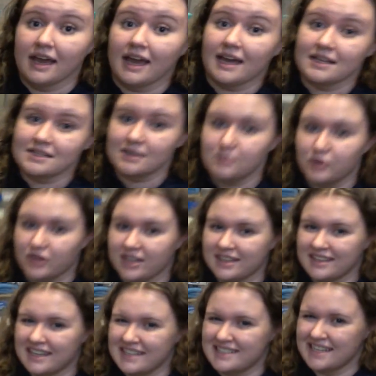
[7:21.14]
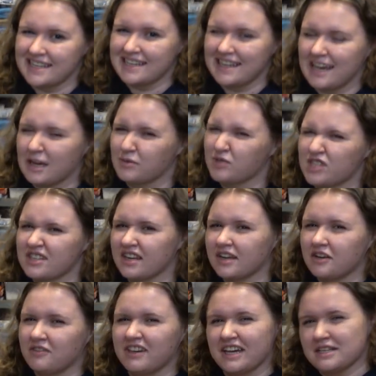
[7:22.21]
As I'm putting things in, I'm just kind
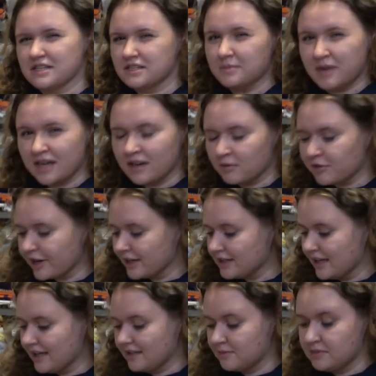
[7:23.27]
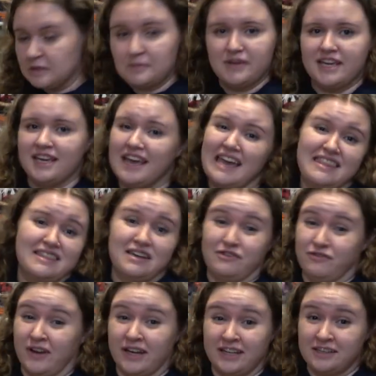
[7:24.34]
of guesstimating where I'd like them to be, and then
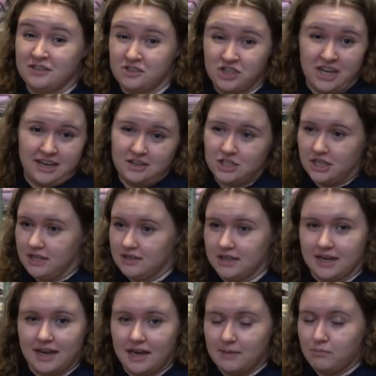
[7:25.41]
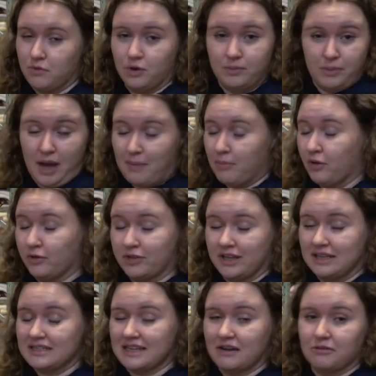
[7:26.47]
if I need to change it, I pull
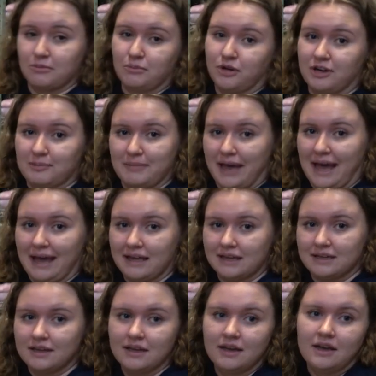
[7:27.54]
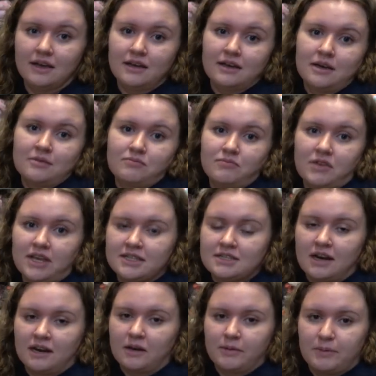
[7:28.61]
things out and put them back. It's
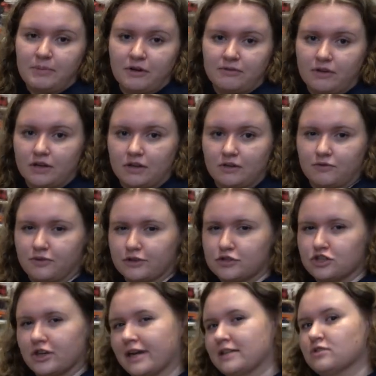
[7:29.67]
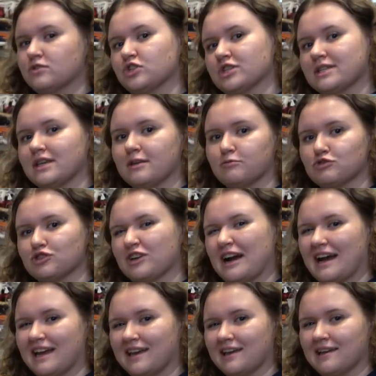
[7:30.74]
not going to be perfect on the first try, so just keep
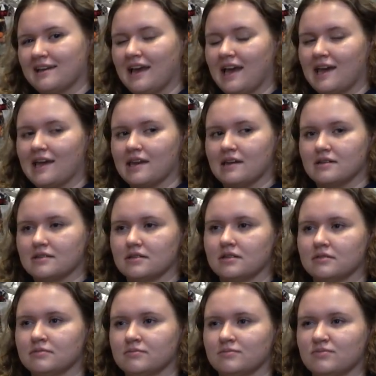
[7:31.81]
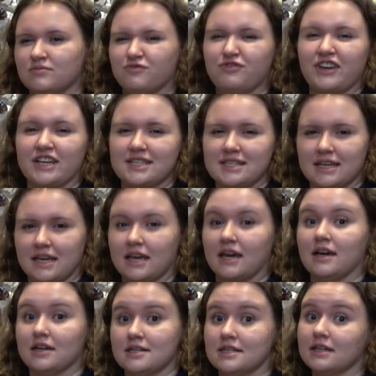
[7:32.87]
trying and fixing it
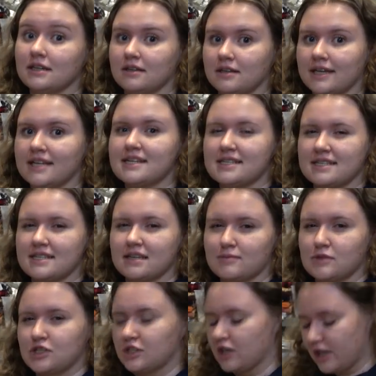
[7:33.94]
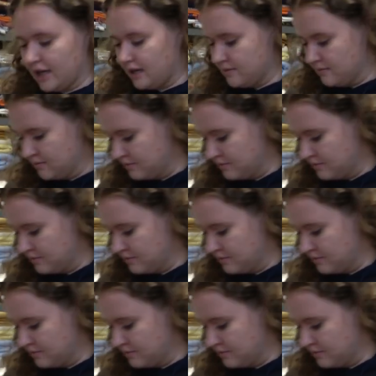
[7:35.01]
until it seems sturdy.